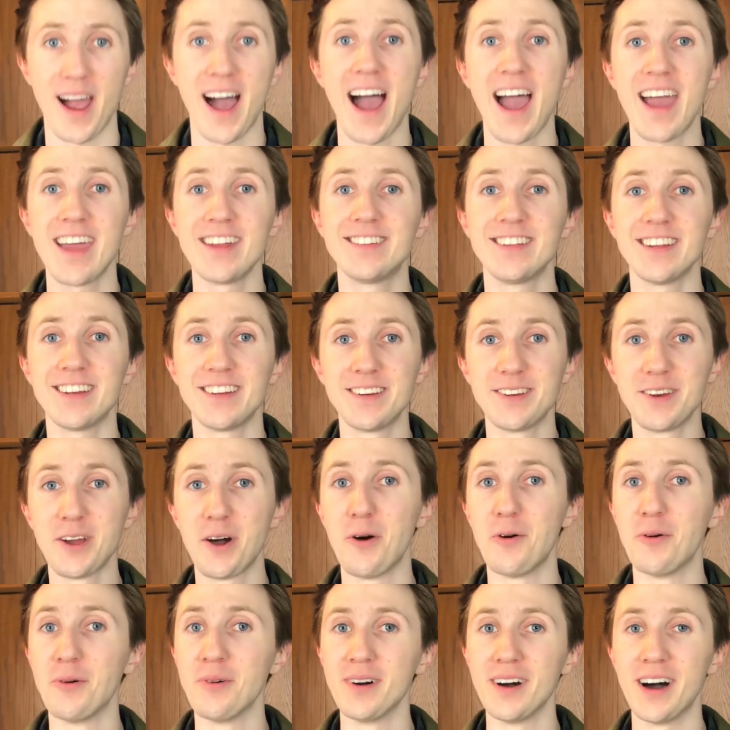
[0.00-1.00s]
I didn't
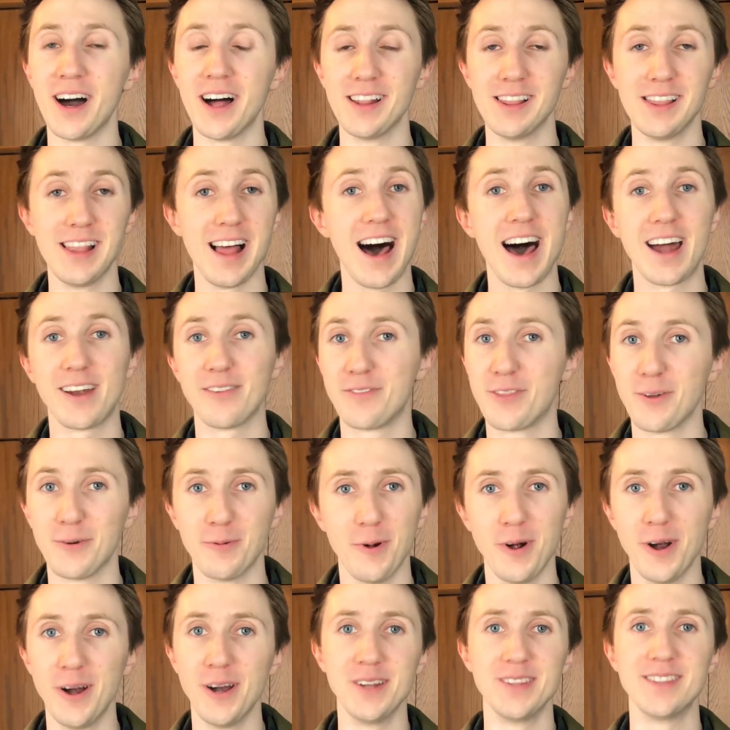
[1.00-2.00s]
know a lot of the
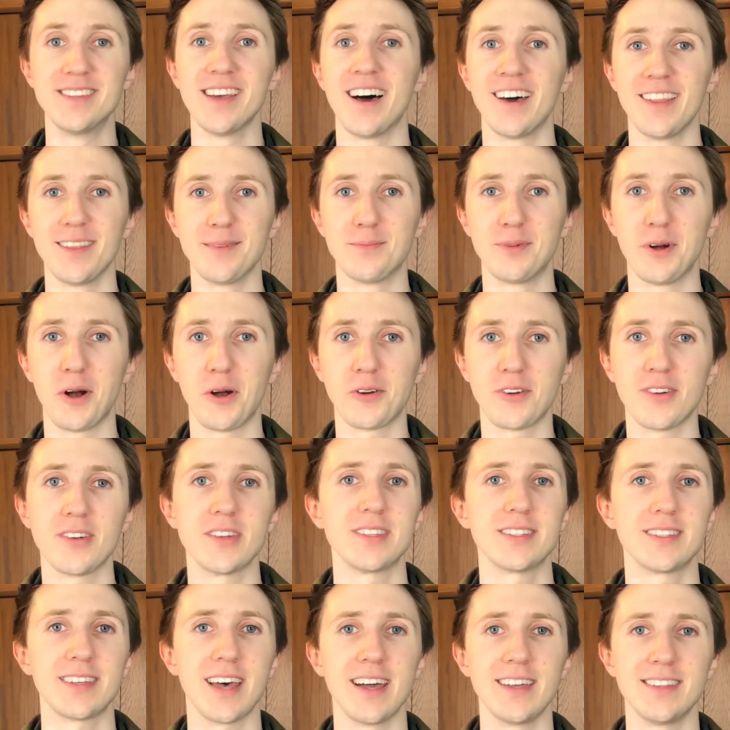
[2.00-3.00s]
words on the
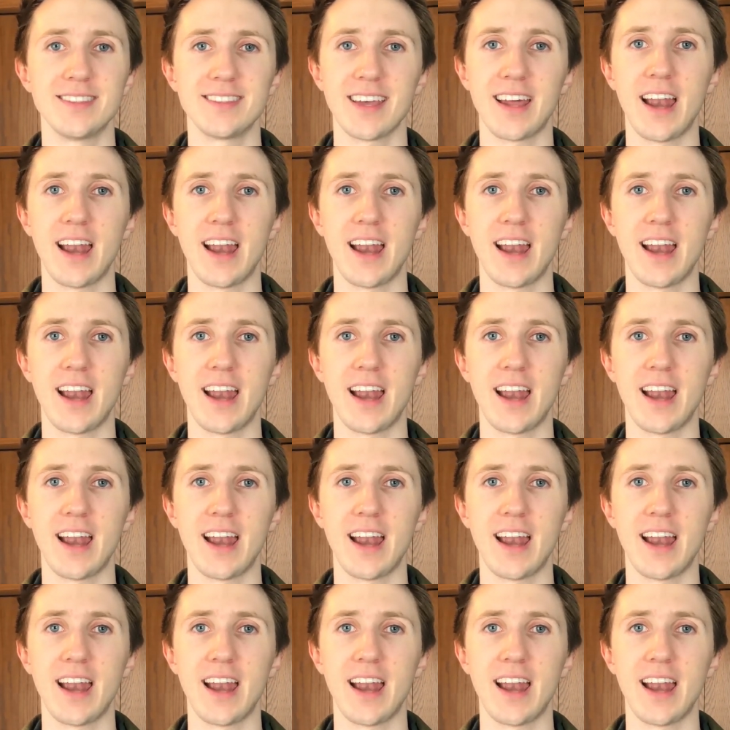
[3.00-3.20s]
brokerage sites,